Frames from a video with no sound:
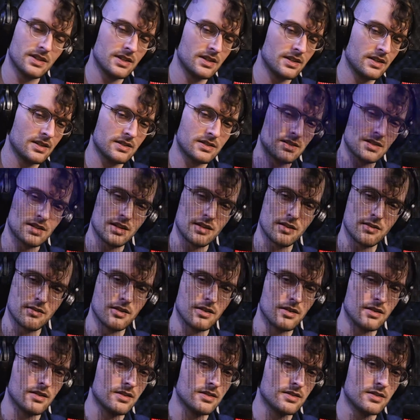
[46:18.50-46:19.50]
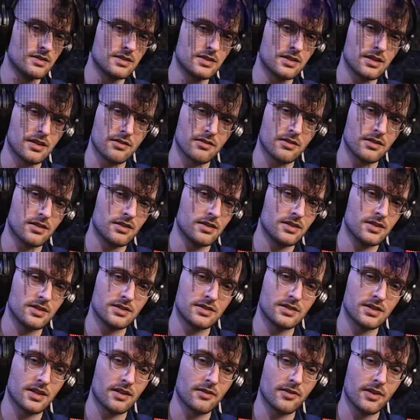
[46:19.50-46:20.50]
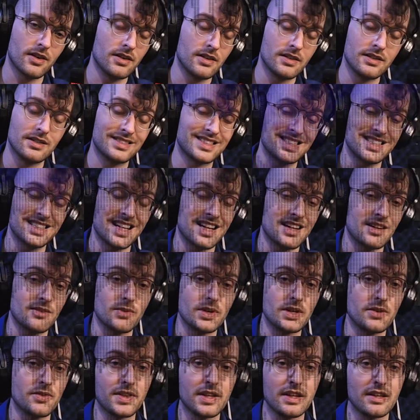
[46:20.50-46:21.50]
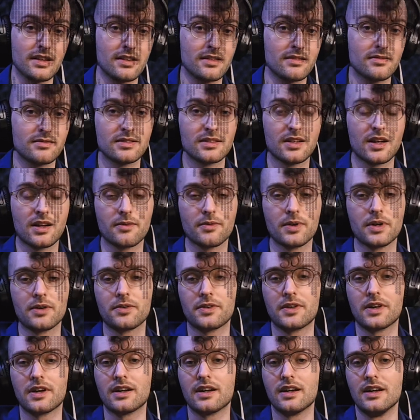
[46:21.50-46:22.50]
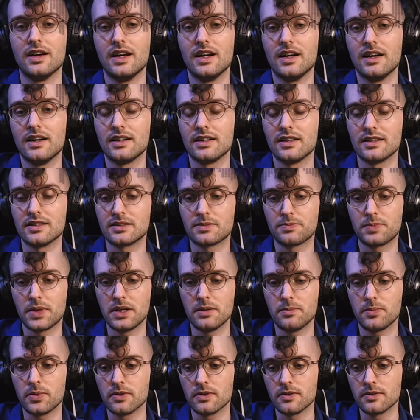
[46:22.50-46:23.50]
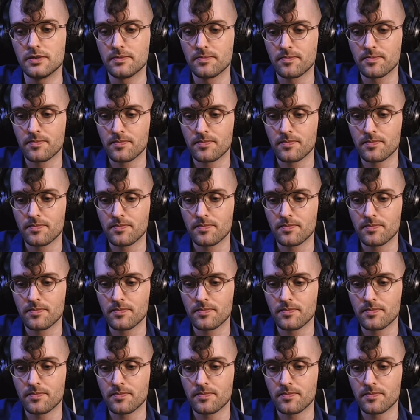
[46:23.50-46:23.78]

etc., etc., etc. It's not a real thing. Not a real thing. It's people